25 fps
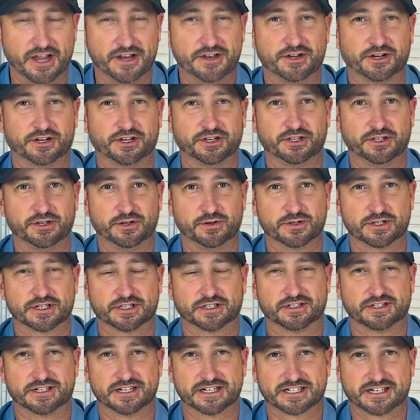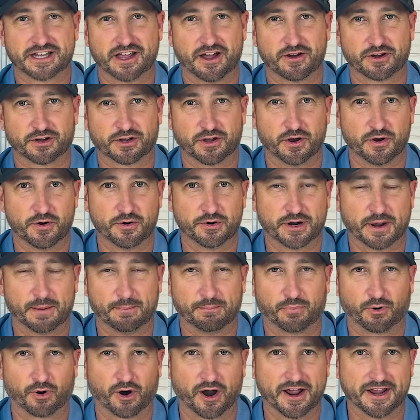and you can use the discount code
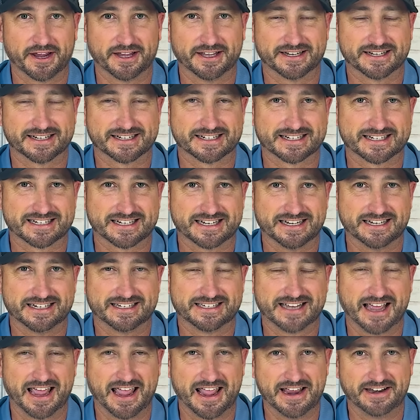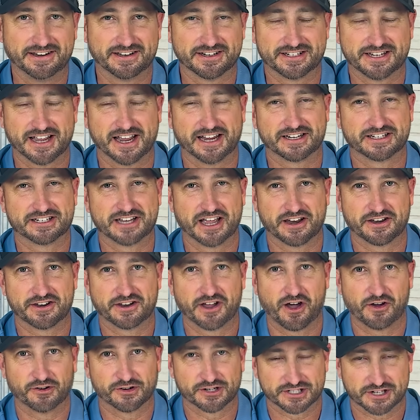BrianZ10 to take
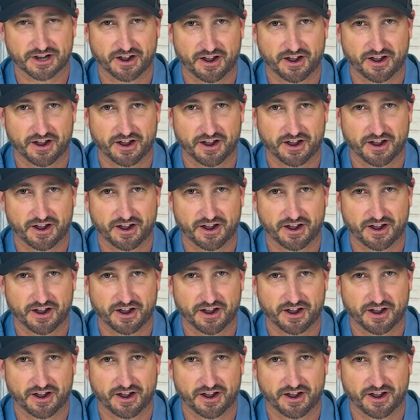$10